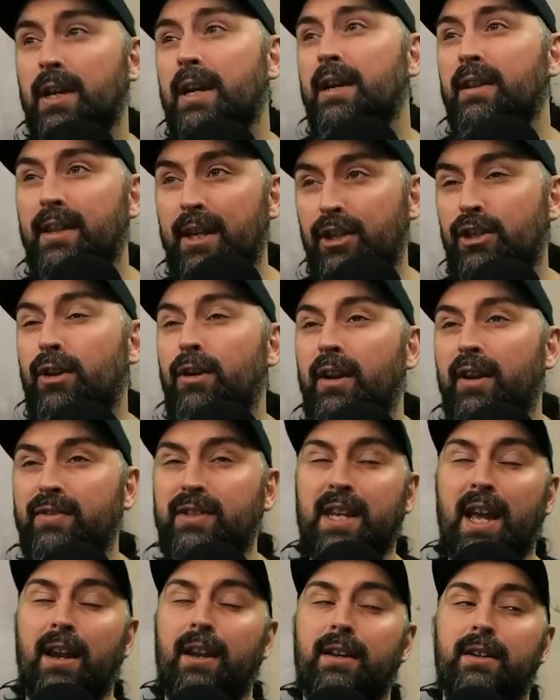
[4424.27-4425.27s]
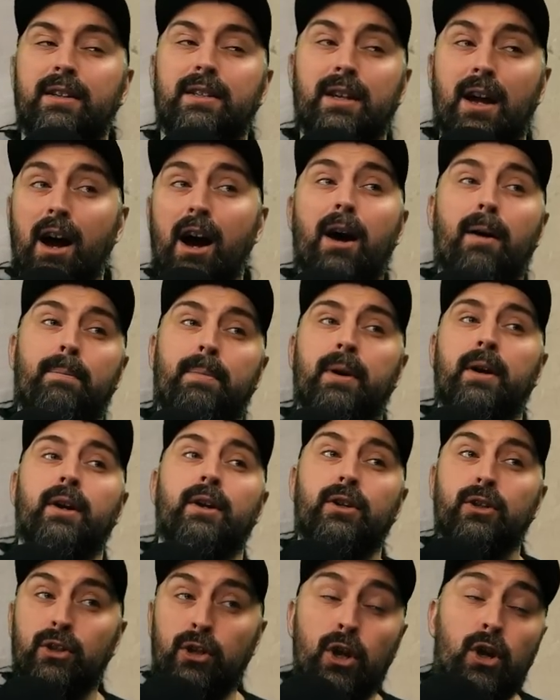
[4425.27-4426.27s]
this unit of skeletons up
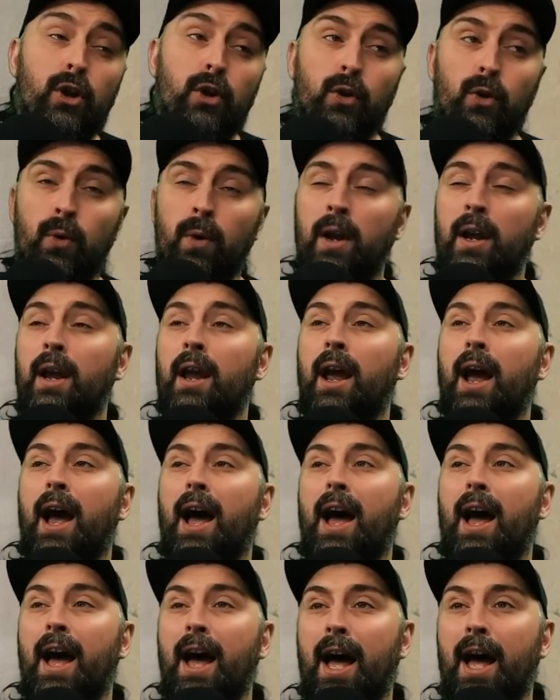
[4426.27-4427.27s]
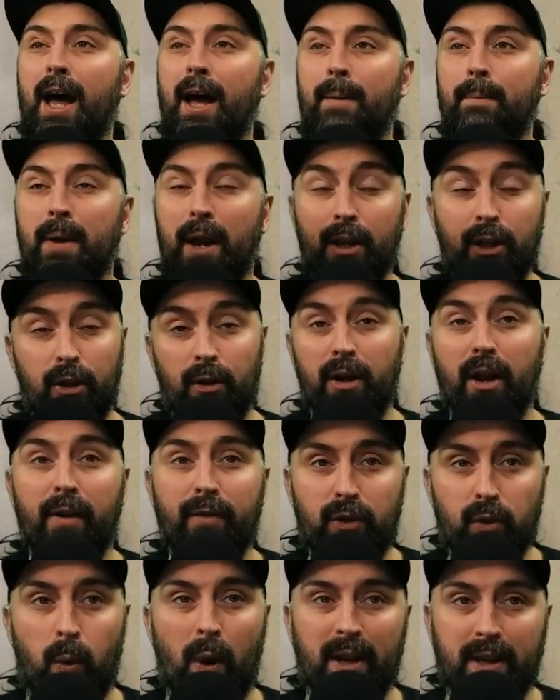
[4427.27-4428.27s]
to a unit of
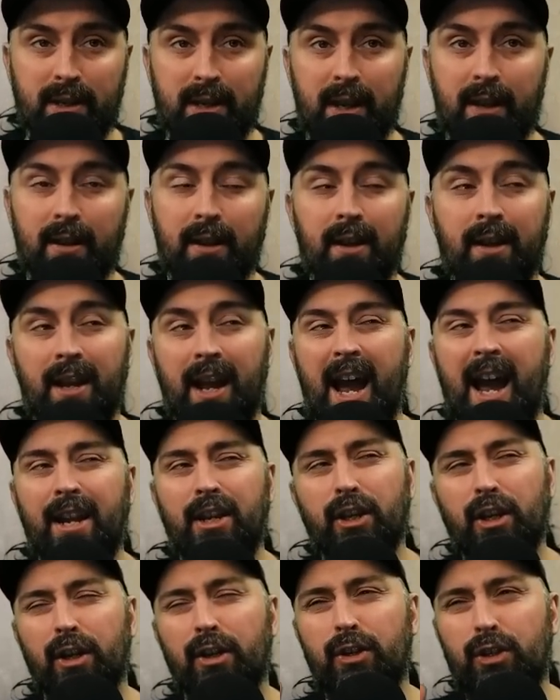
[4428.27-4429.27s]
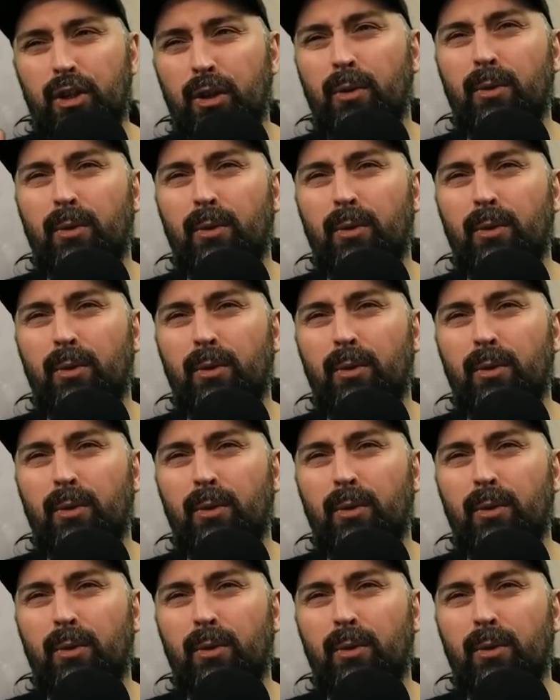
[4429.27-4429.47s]
20. And you can do